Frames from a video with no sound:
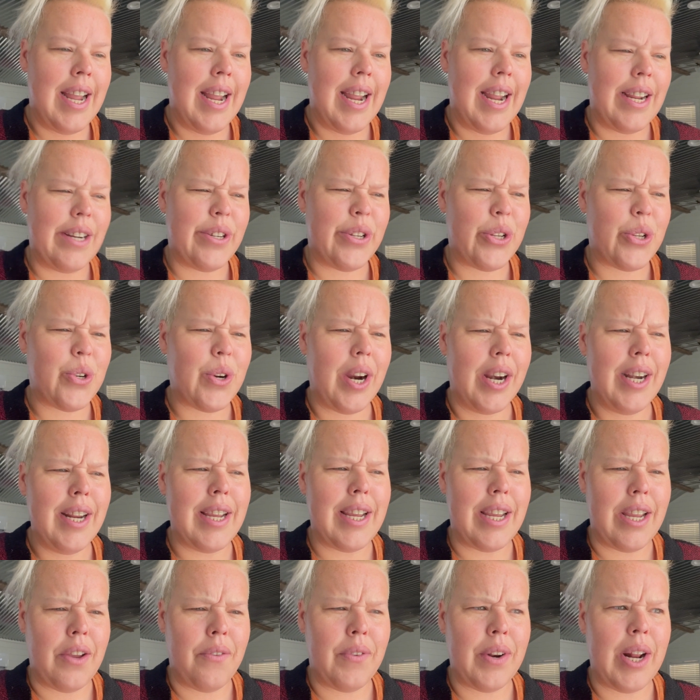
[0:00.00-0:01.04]
and just try to
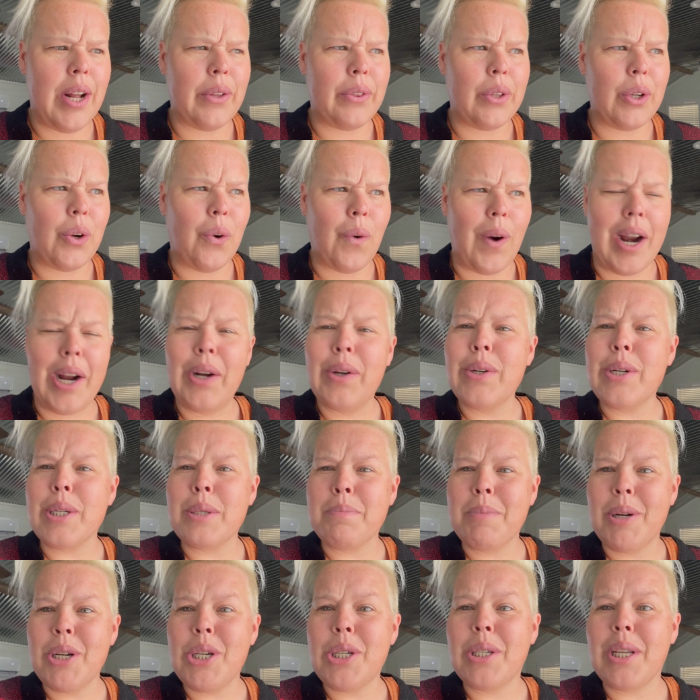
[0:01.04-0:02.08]
even out the ground as
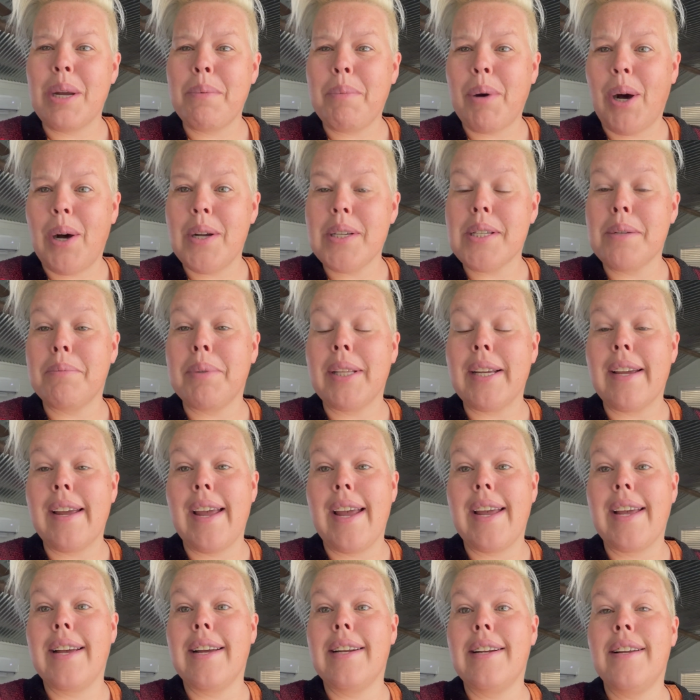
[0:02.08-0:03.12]
much as I possibly
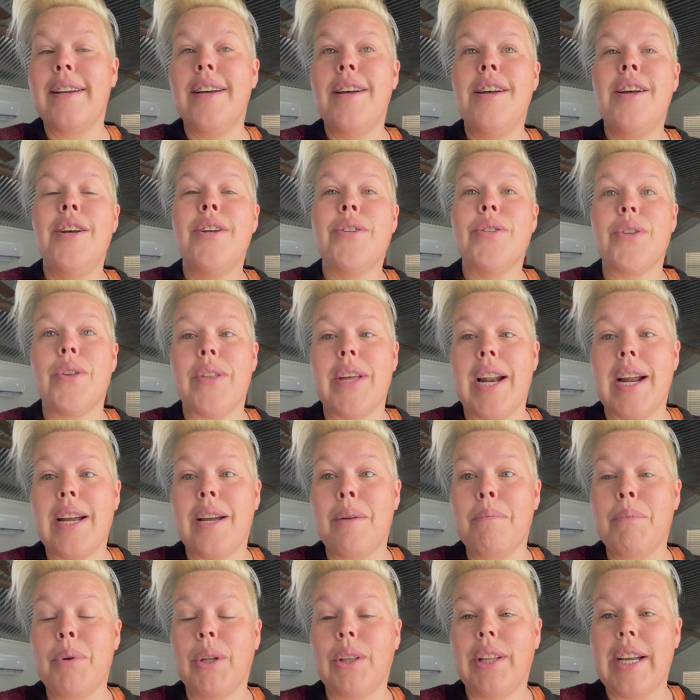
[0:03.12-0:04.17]
can so that I
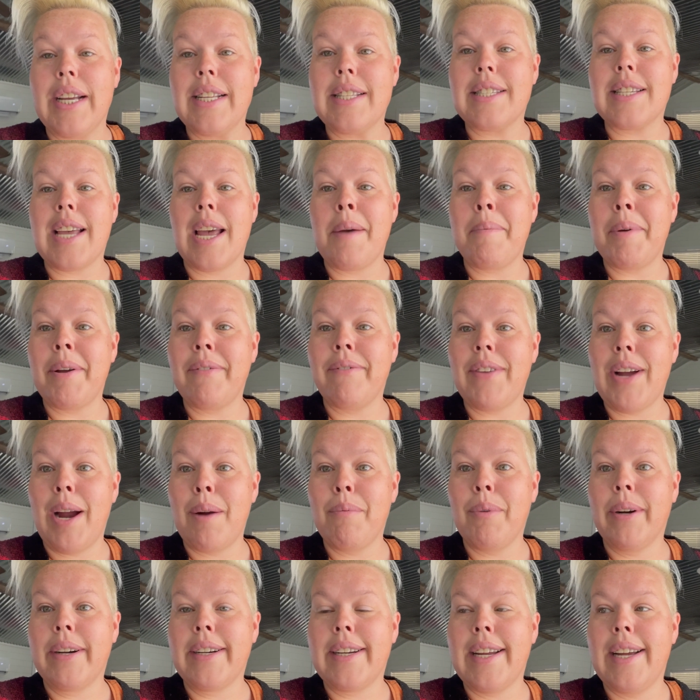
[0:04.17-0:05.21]
can put landscaping
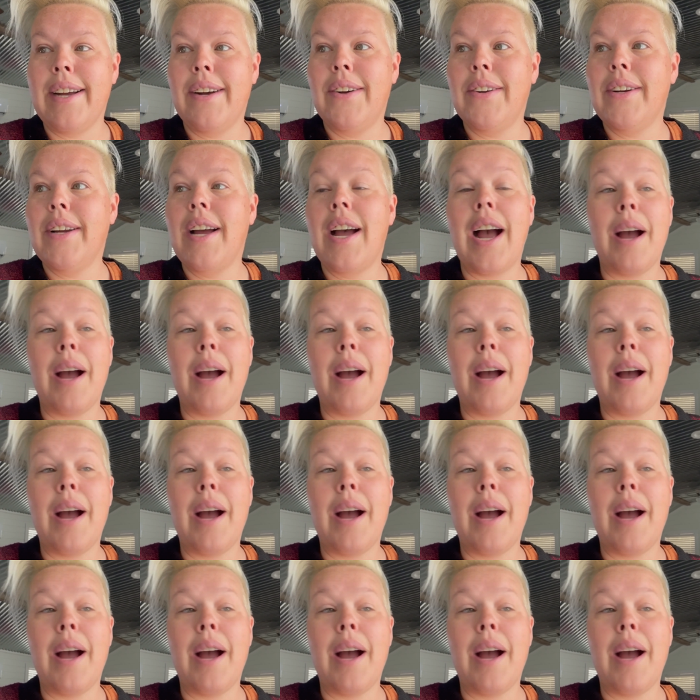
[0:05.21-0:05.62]
fabric down.